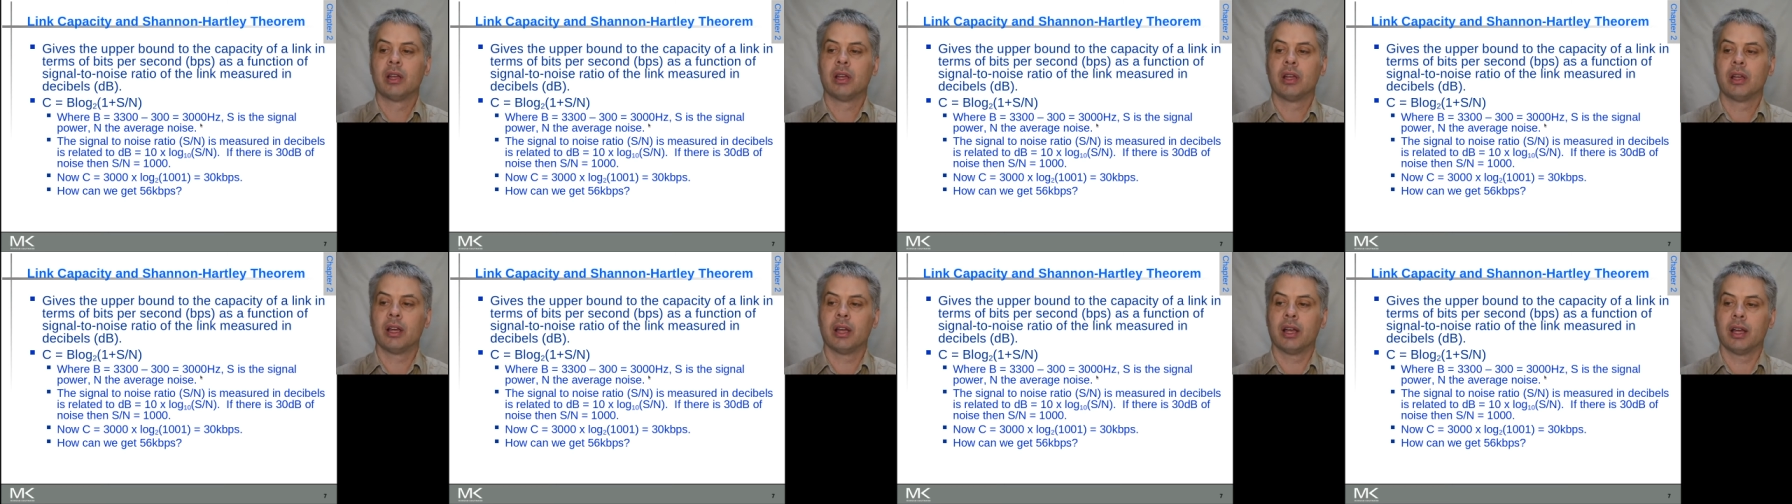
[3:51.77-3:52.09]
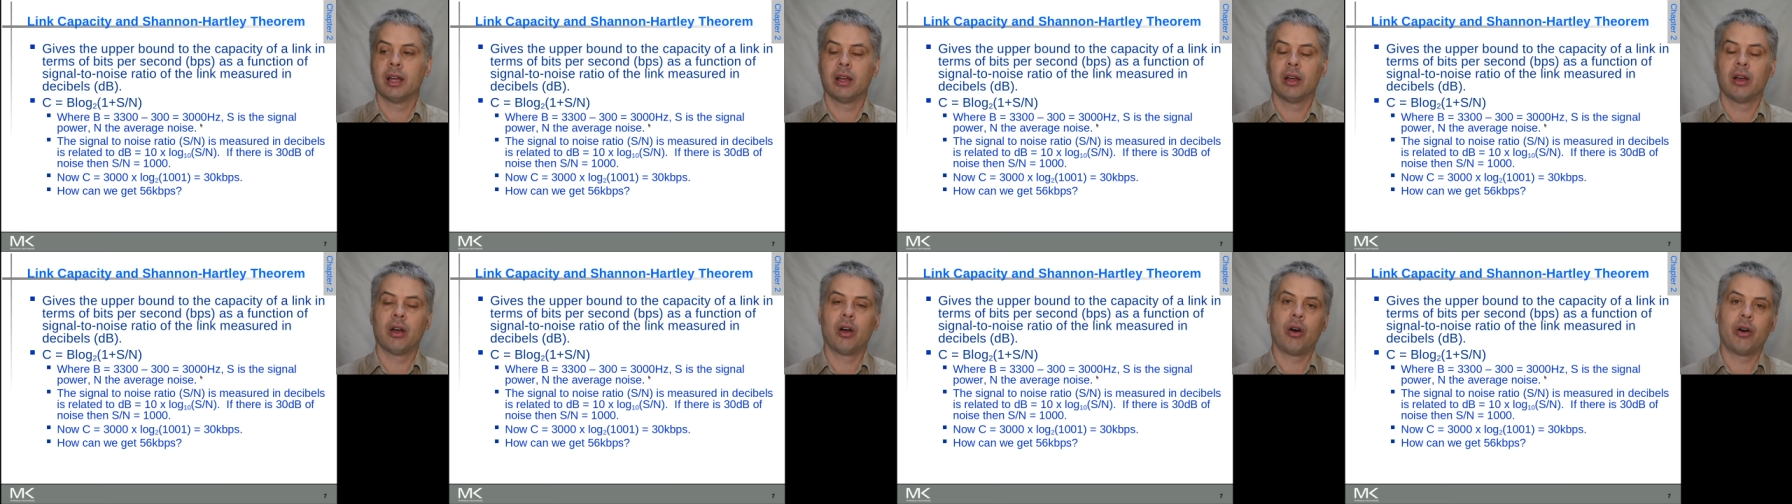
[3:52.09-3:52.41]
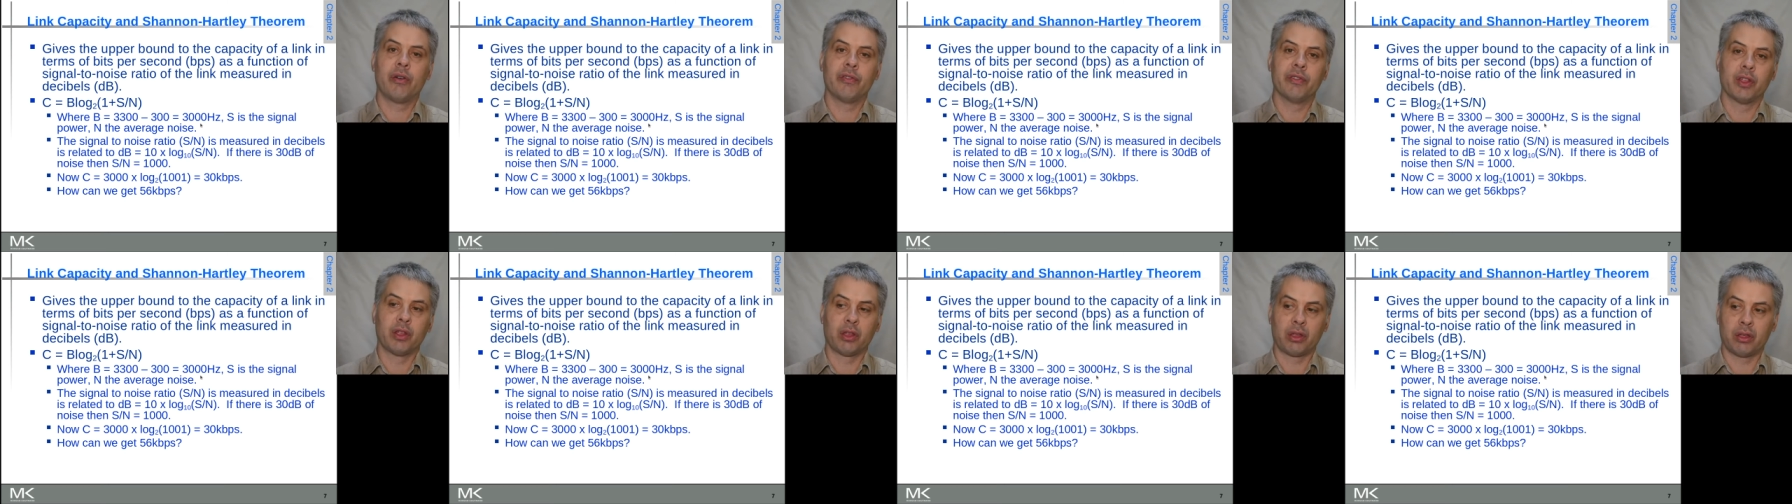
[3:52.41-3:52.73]
uh,
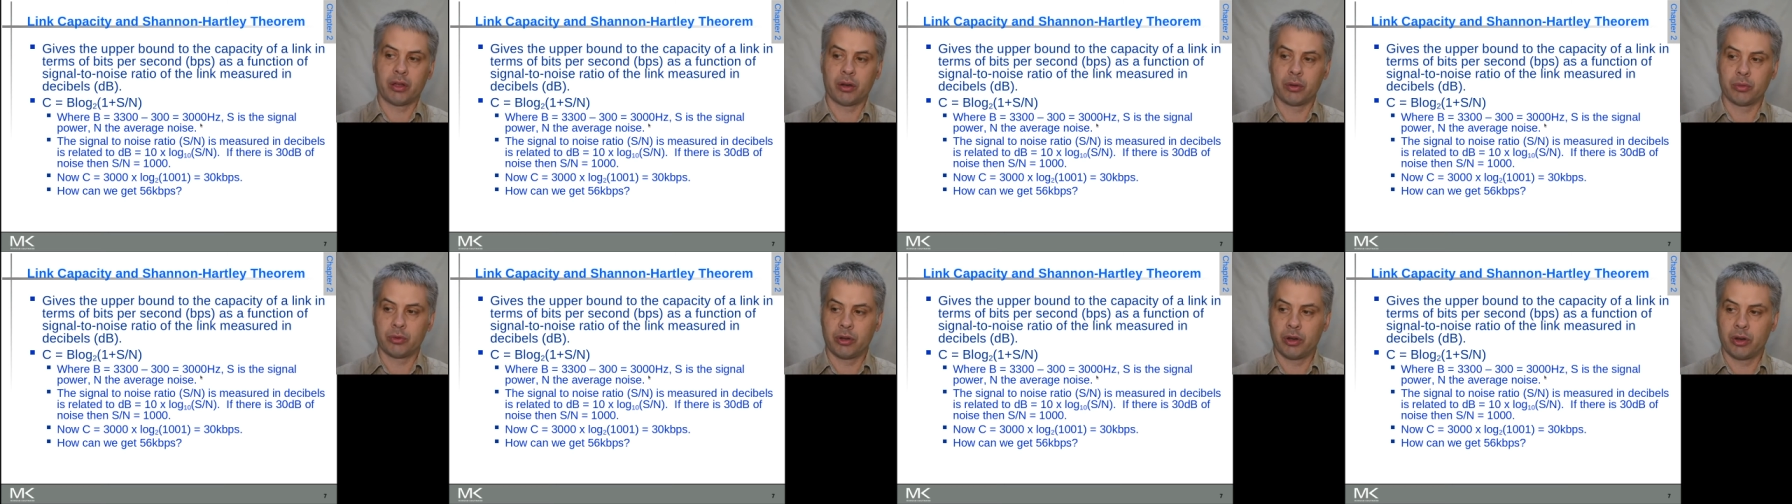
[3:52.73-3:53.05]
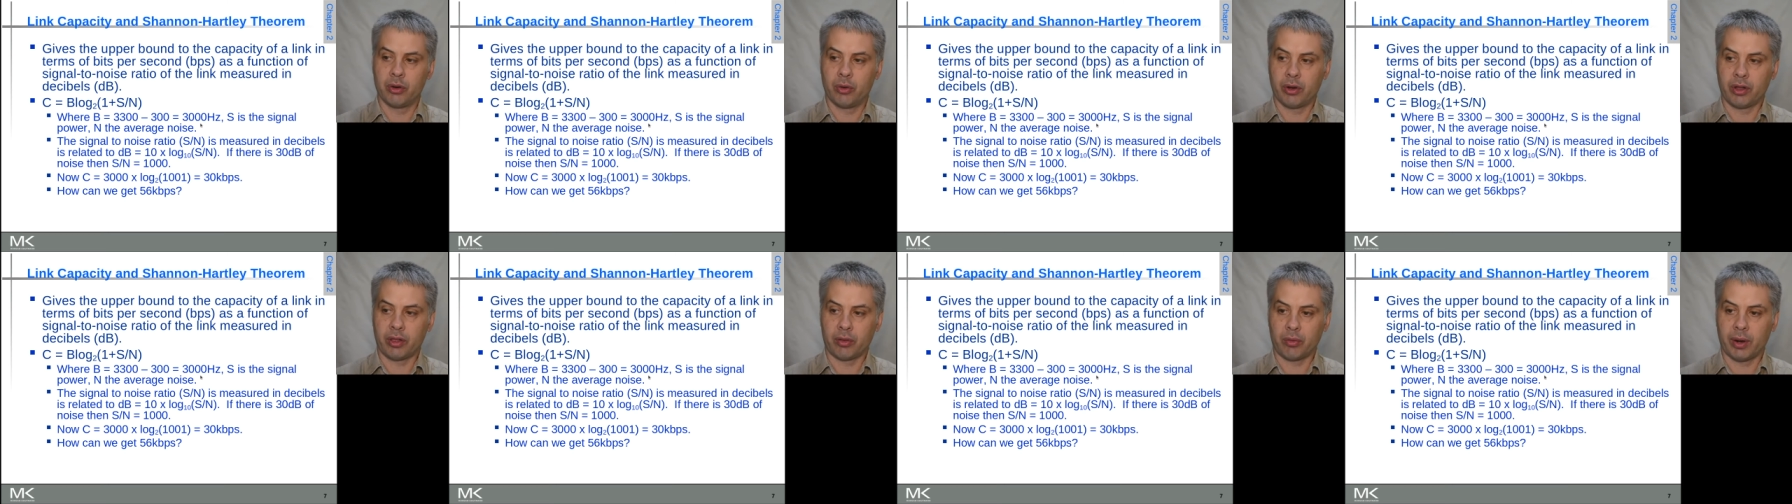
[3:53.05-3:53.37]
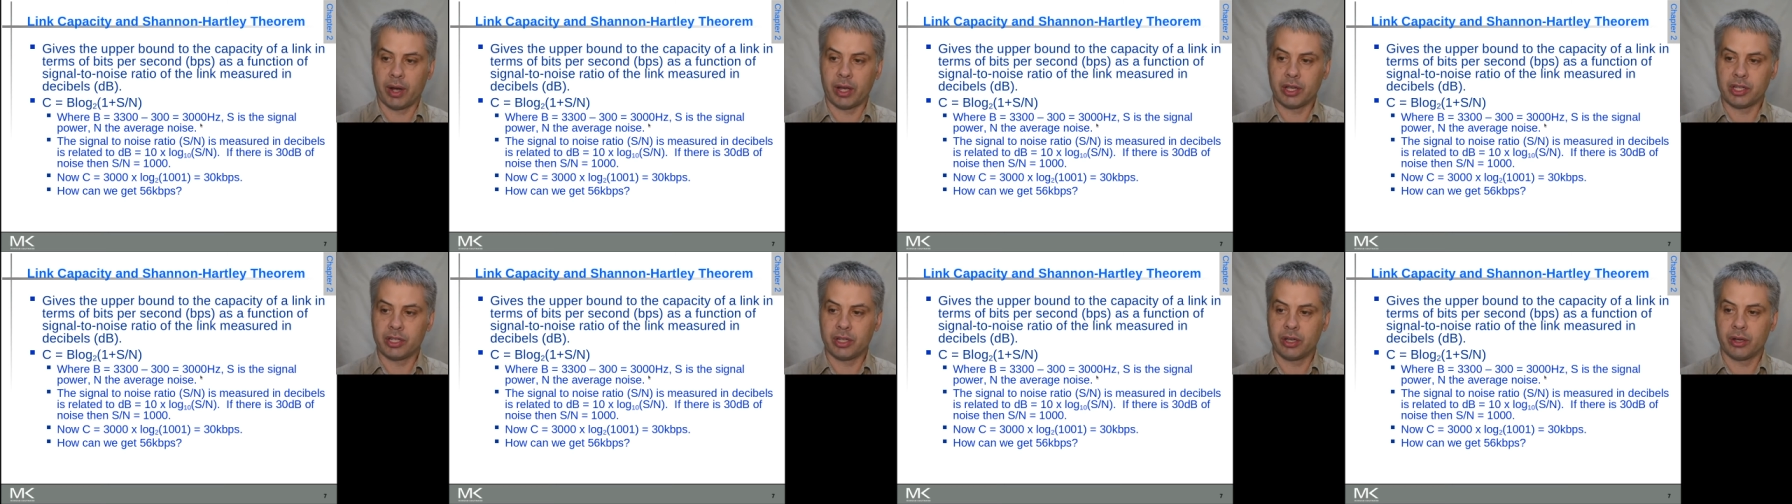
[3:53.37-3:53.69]
of the signal to noise
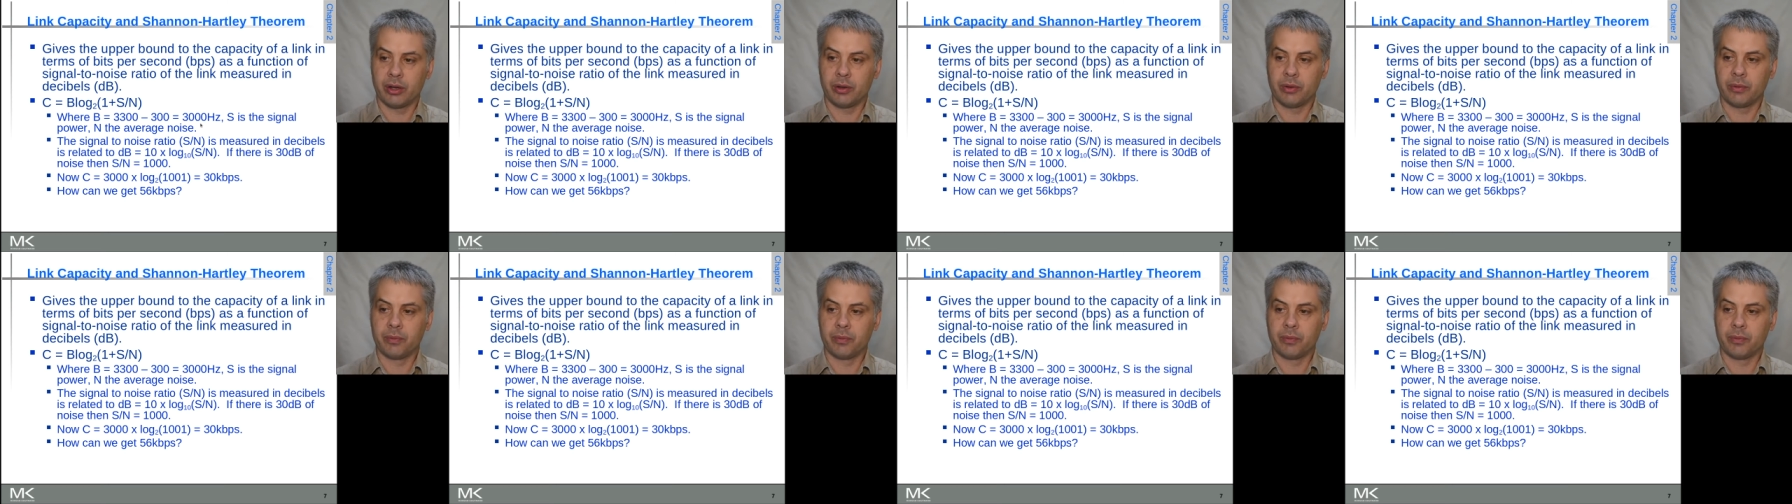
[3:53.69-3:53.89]
ratio.